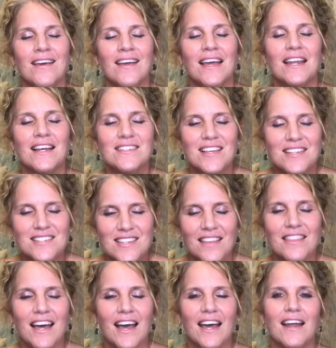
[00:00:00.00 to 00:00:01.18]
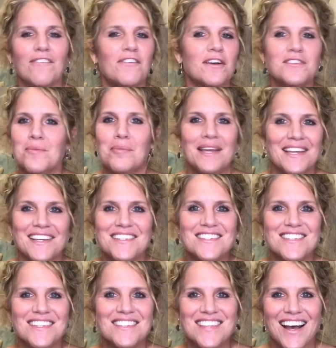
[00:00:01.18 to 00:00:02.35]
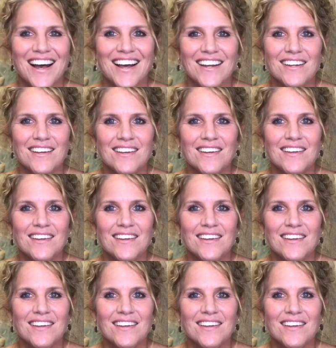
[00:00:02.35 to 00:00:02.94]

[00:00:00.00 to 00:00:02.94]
And as I said that, I felt a peace inside.